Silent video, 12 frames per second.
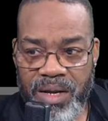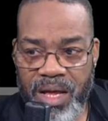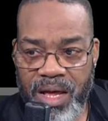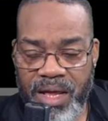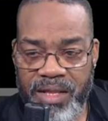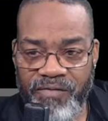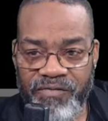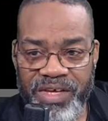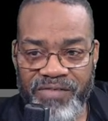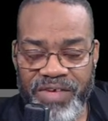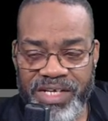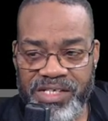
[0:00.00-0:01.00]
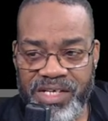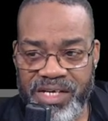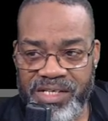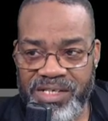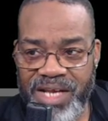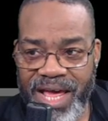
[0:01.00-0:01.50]
Uh, the VVC
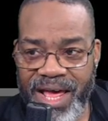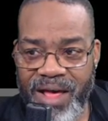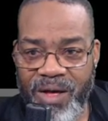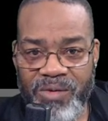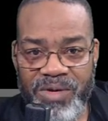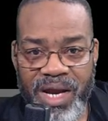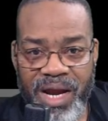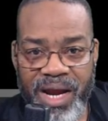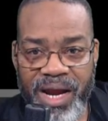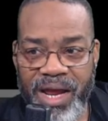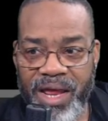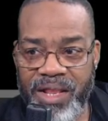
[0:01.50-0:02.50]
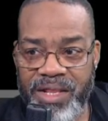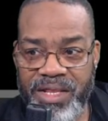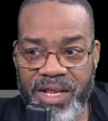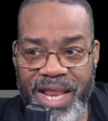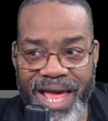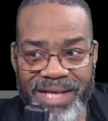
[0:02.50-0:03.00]
is down and
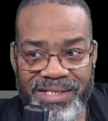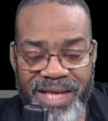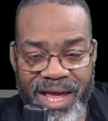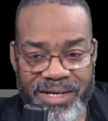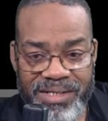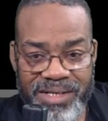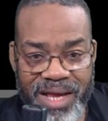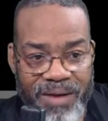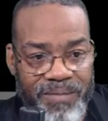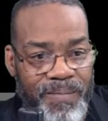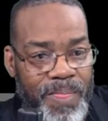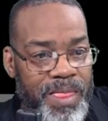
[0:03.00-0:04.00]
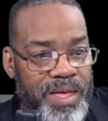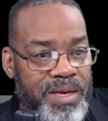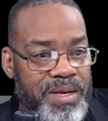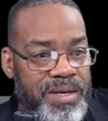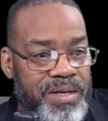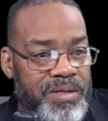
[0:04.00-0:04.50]
the NASDAQ is down.
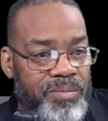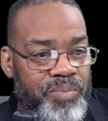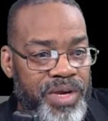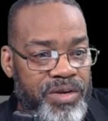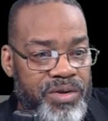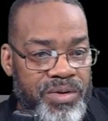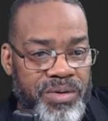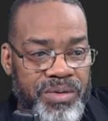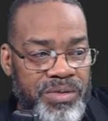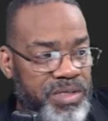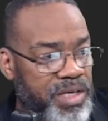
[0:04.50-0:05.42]
Big news.